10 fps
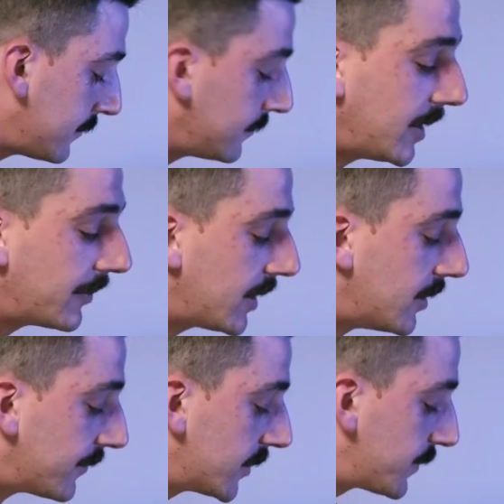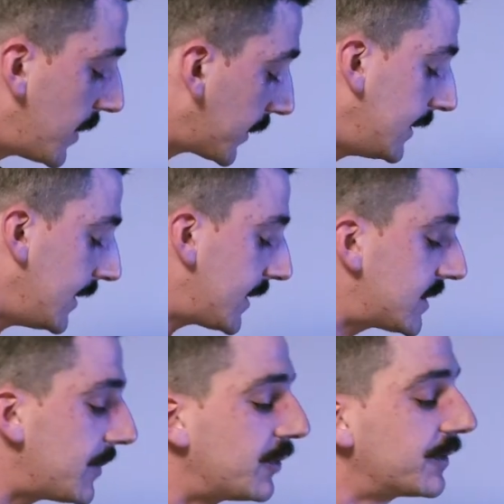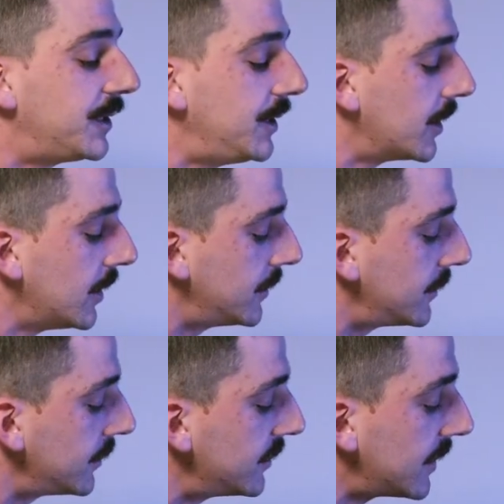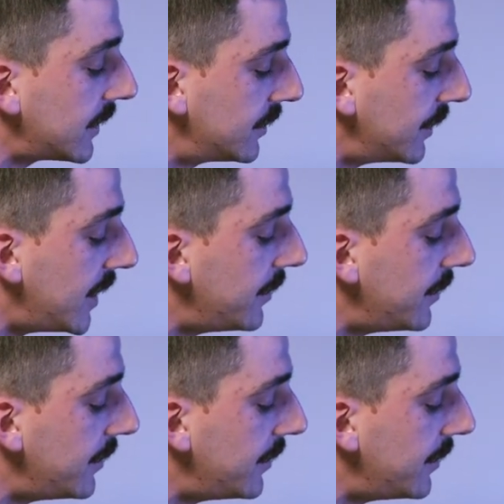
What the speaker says: There we go, first pocket. Next up over here, there's a little hidden